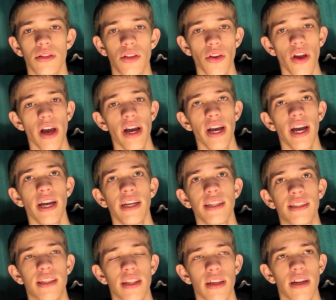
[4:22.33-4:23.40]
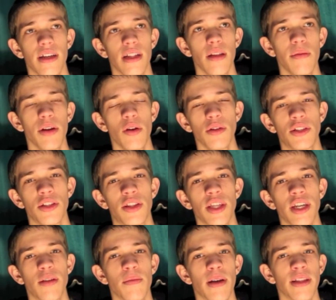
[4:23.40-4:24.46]
So yeah, guys, let me know what you
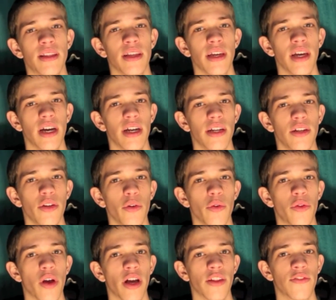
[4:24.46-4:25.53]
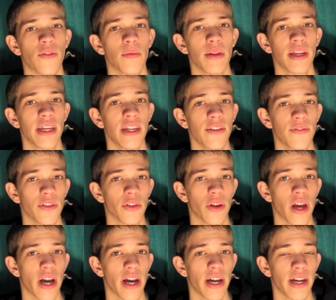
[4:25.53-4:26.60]
think about the new thoughts from the interview
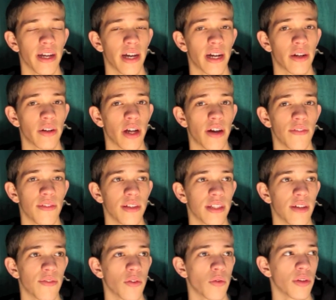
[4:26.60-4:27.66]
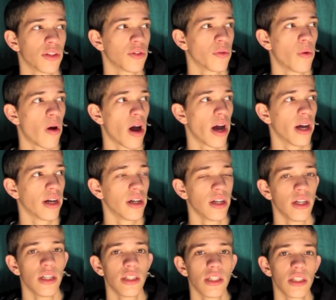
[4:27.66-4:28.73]
guy. I'll have these every once in a while
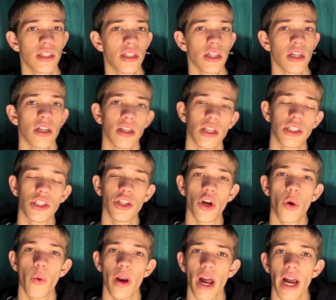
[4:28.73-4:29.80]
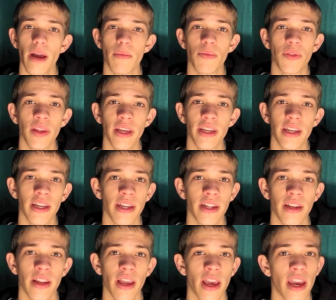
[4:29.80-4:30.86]
just to let you know what I am
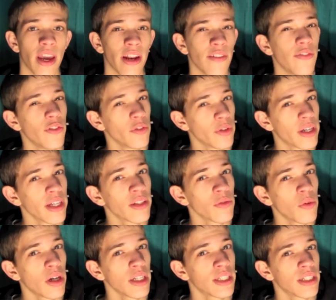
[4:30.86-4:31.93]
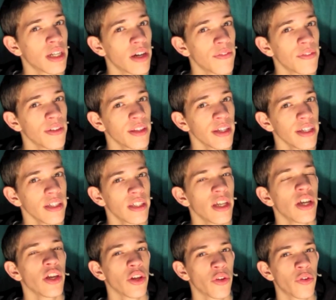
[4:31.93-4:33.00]
thinking. And if you get to watch enough of these,
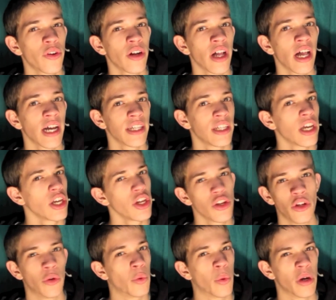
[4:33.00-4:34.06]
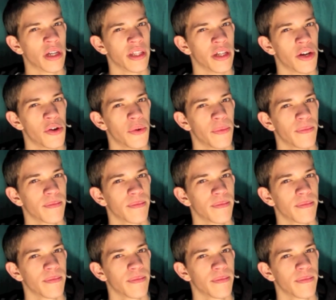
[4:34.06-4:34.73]
you'll realize you don't want to know.